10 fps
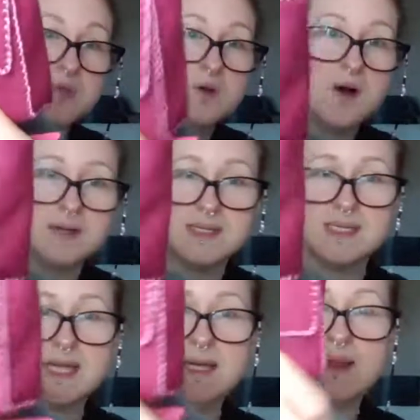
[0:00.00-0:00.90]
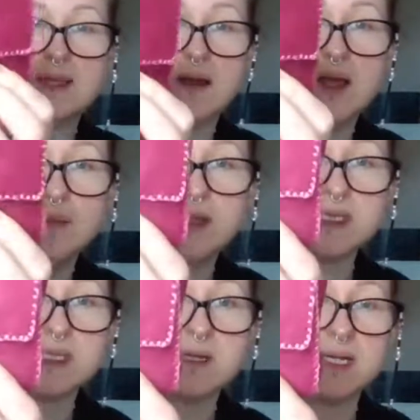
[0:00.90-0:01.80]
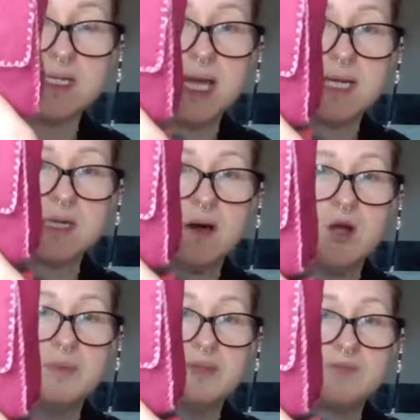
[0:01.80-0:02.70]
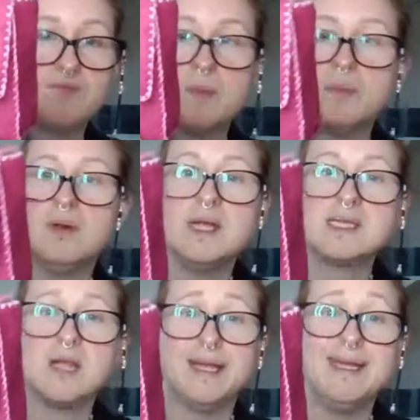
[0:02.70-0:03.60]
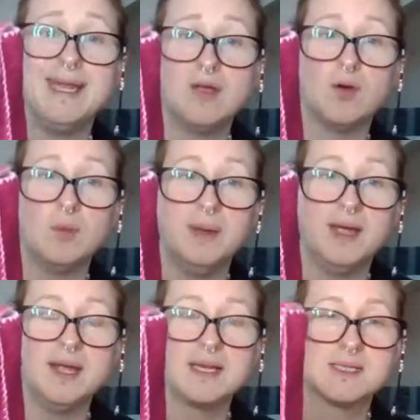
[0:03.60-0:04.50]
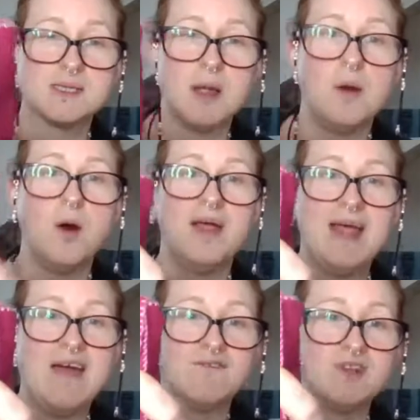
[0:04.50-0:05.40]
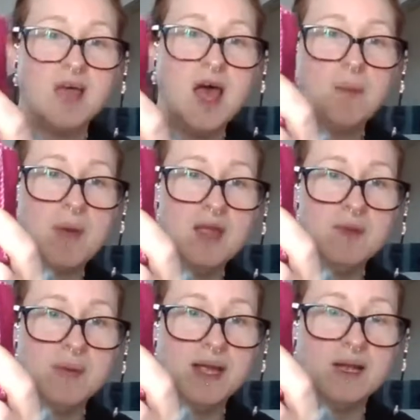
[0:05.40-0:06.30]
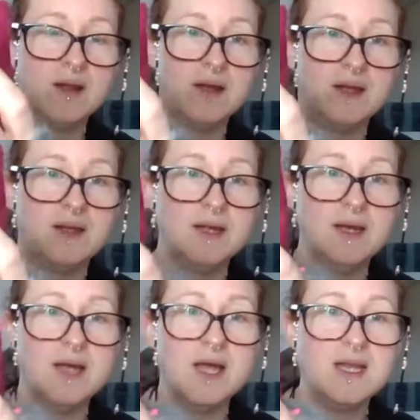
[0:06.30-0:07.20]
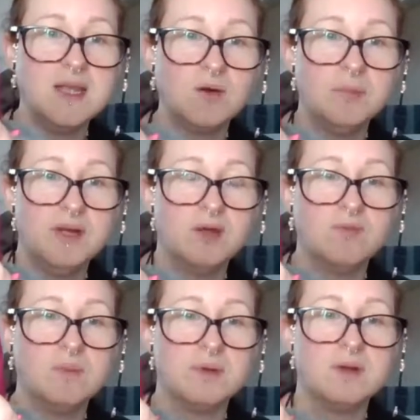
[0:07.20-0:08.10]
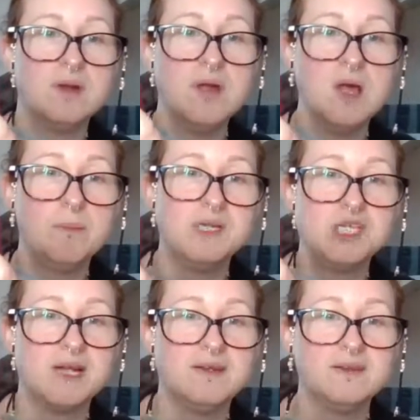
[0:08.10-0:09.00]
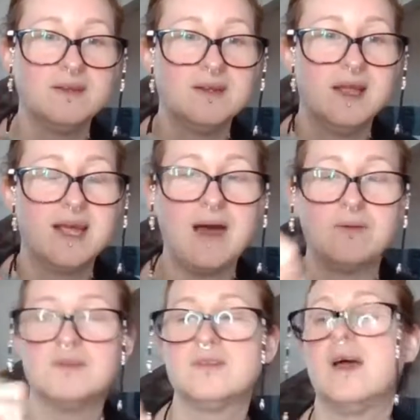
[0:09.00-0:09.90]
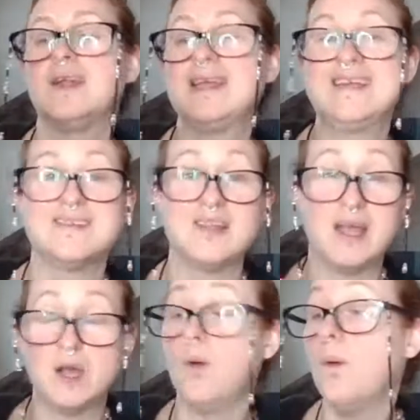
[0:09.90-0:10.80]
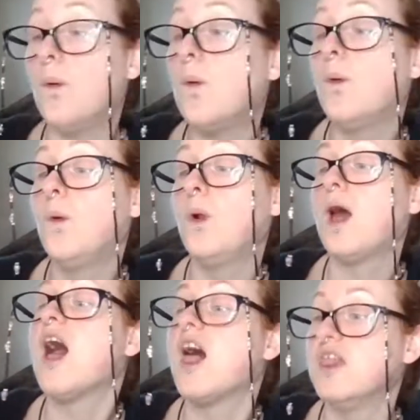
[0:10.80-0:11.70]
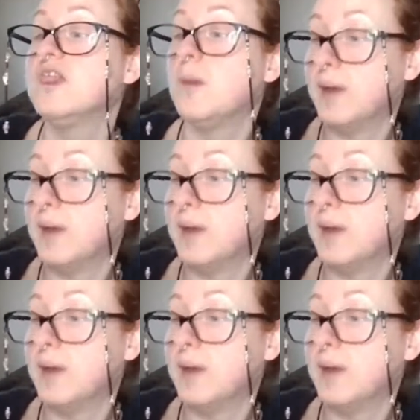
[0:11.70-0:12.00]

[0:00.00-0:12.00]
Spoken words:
you can't see in the light because it's starting to get dark, but this ribbon is like neon pink. So it's like baby pink lining, neon pink ribbon, magenta like outside. It is like all the